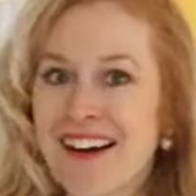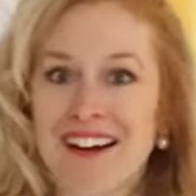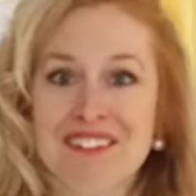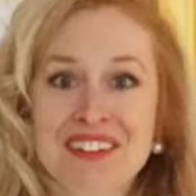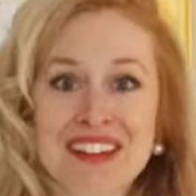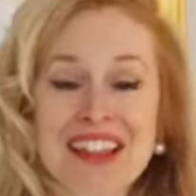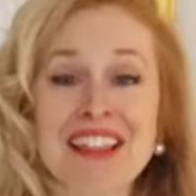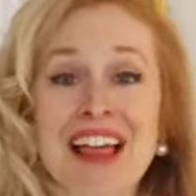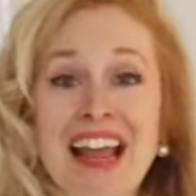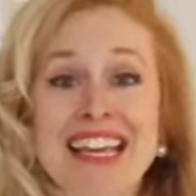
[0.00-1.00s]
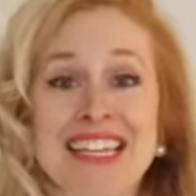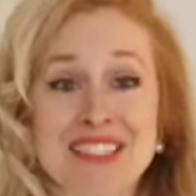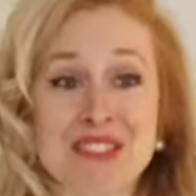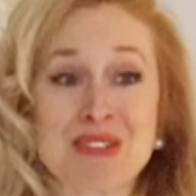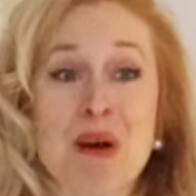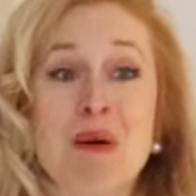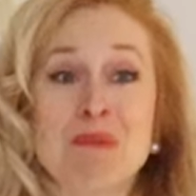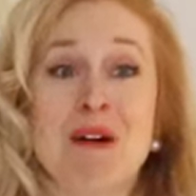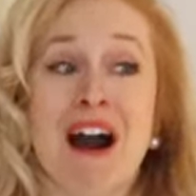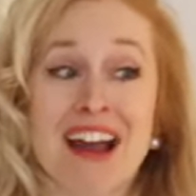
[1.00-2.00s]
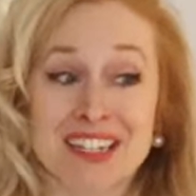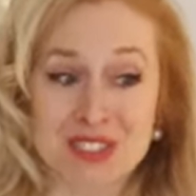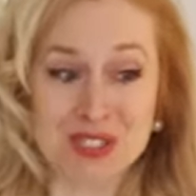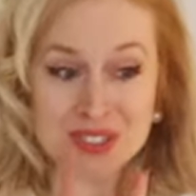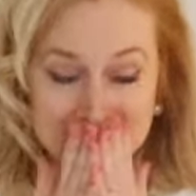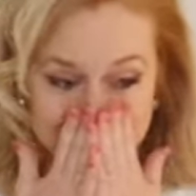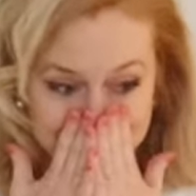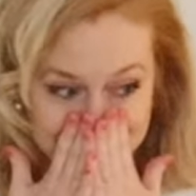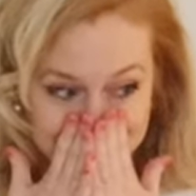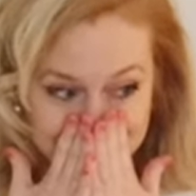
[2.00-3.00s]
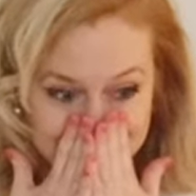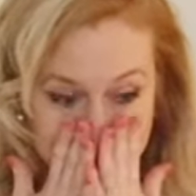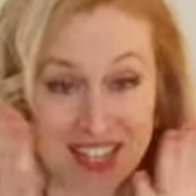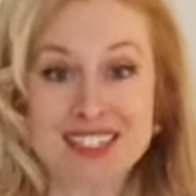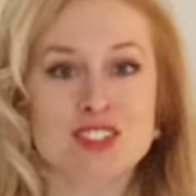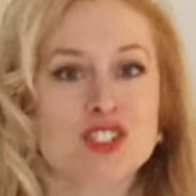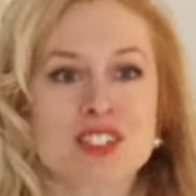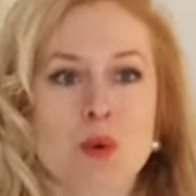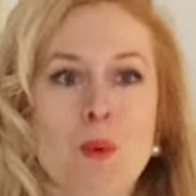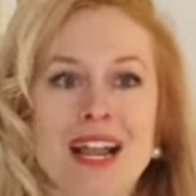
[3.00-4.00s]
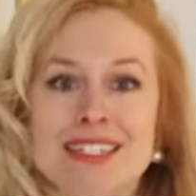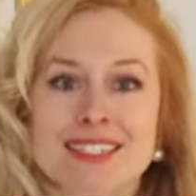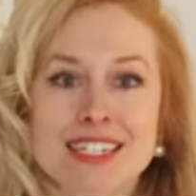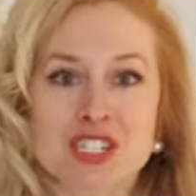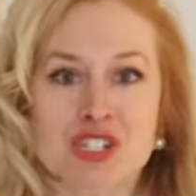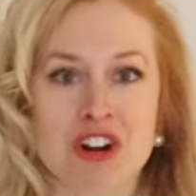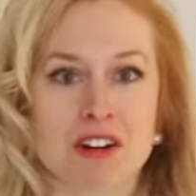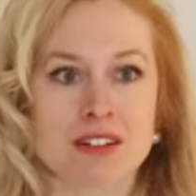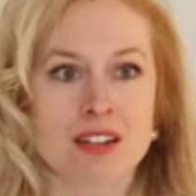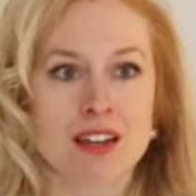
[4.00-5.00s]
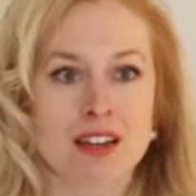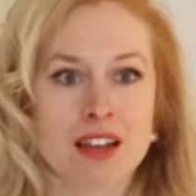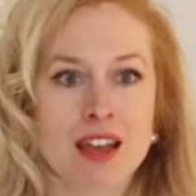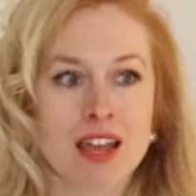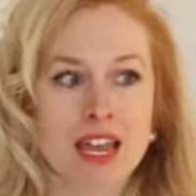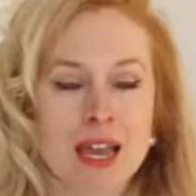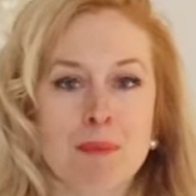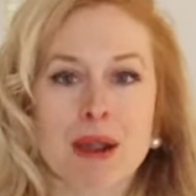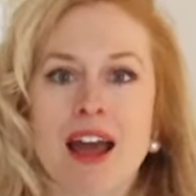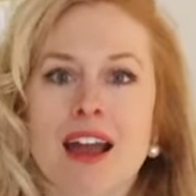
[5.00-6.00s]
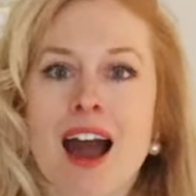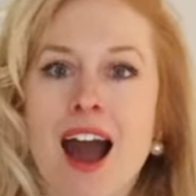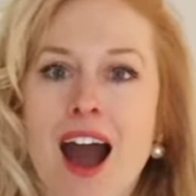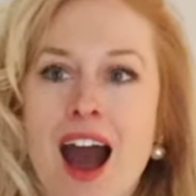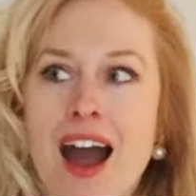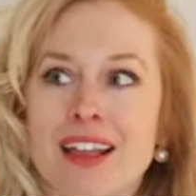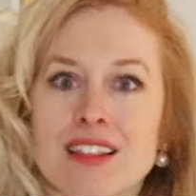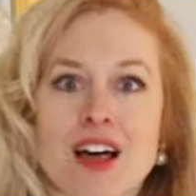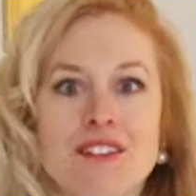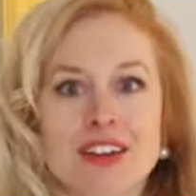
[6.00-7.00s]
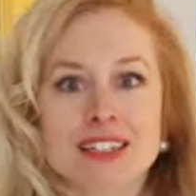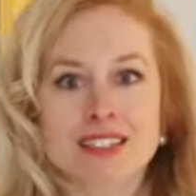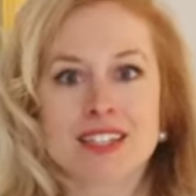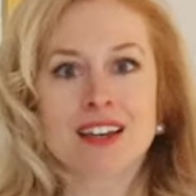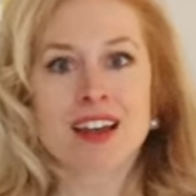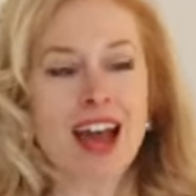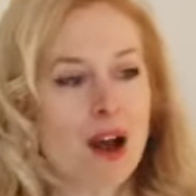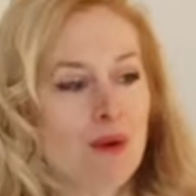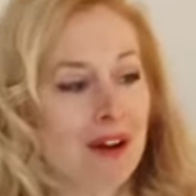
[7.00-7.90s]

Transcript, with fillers: I really like it so much. It's just a white t-shirt, but I, I love it. How,